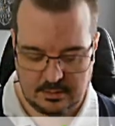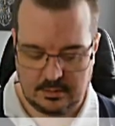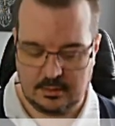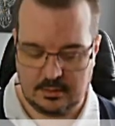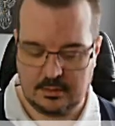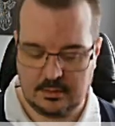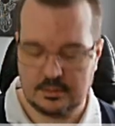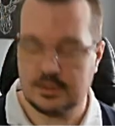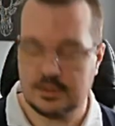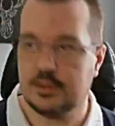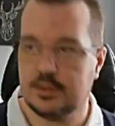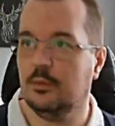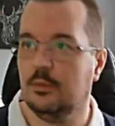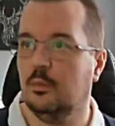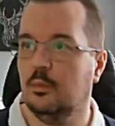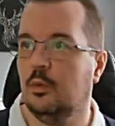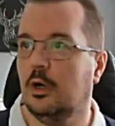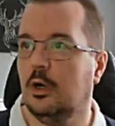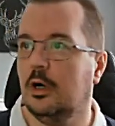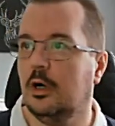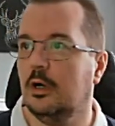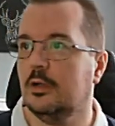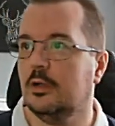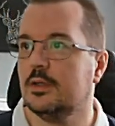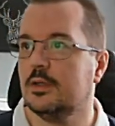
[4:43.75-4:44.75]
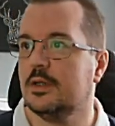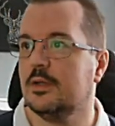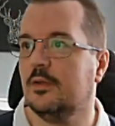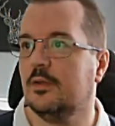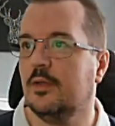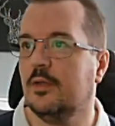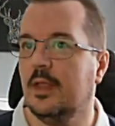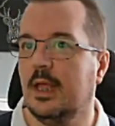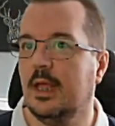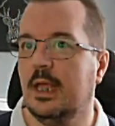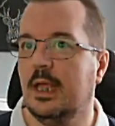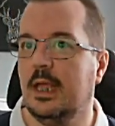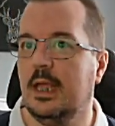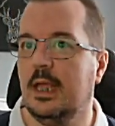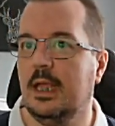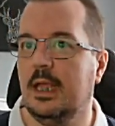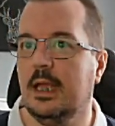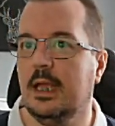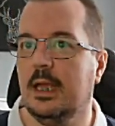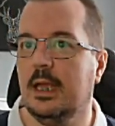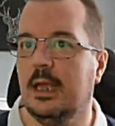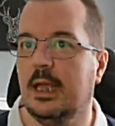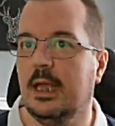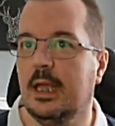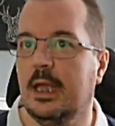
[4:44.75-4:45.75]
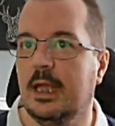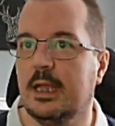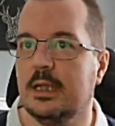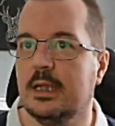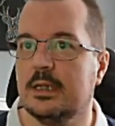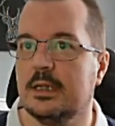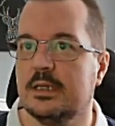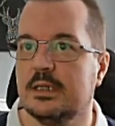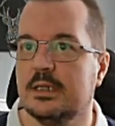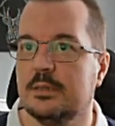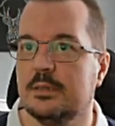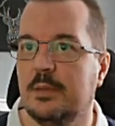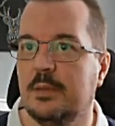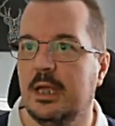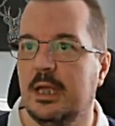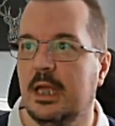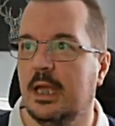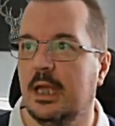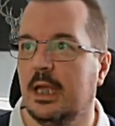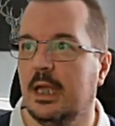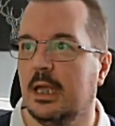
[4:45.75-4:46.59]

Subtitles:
to what they expect